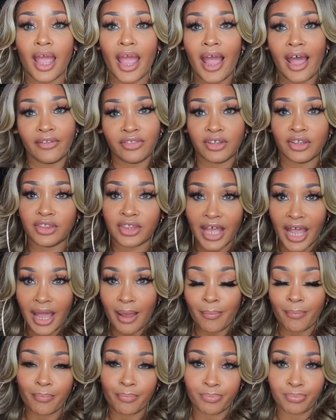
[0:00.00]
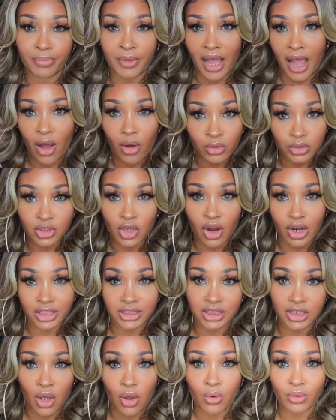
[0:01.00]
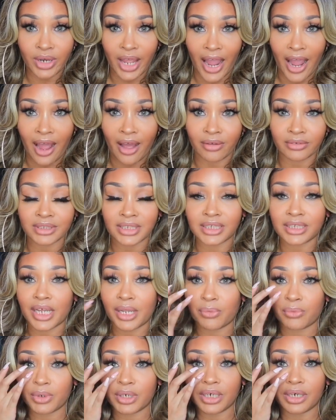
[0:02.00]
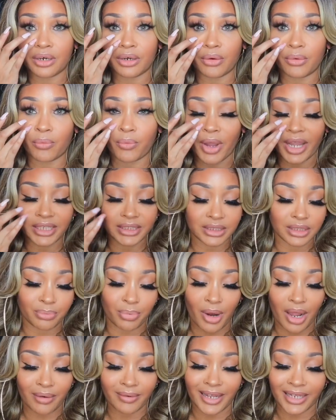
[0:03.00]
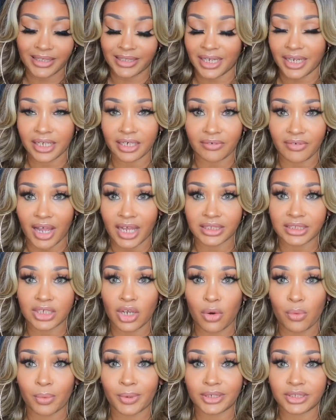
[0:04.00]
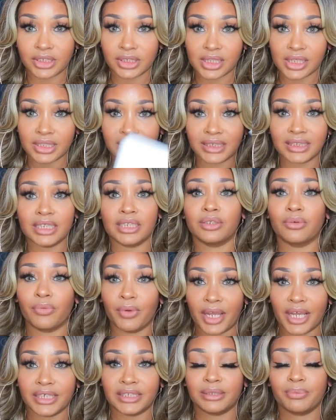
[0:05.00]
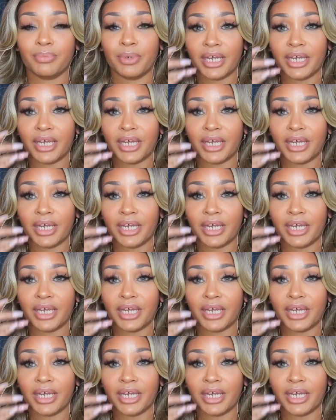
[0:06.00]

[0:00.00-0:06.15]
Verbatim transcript: after that, those are sold out, then they will wait till probably like the end of October to send the rest.